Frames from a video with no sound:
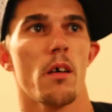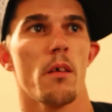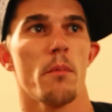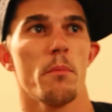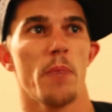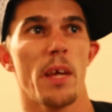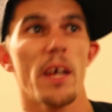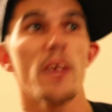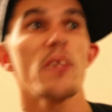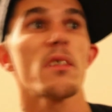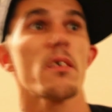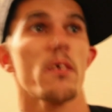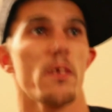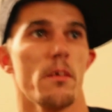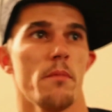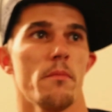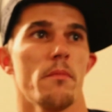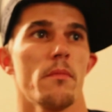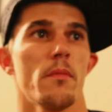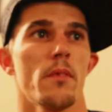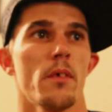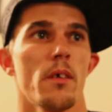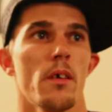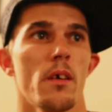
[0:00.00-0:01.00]
Big time.
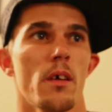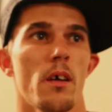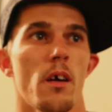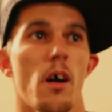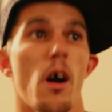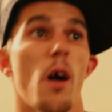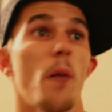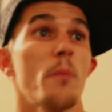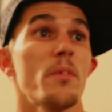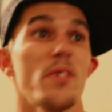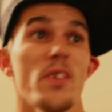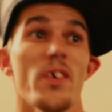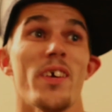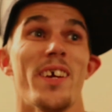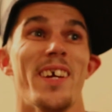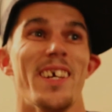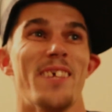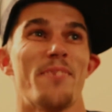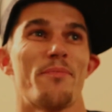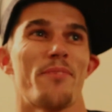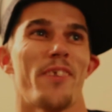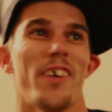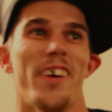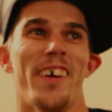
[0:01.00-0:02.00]
Oh, I'm seeing
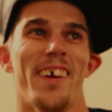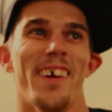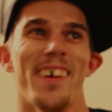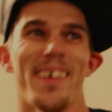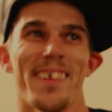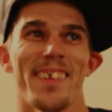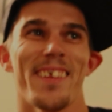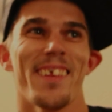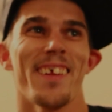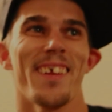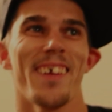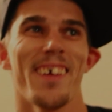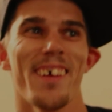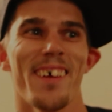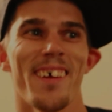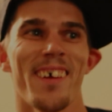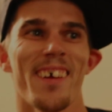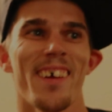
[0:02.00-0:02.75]
shit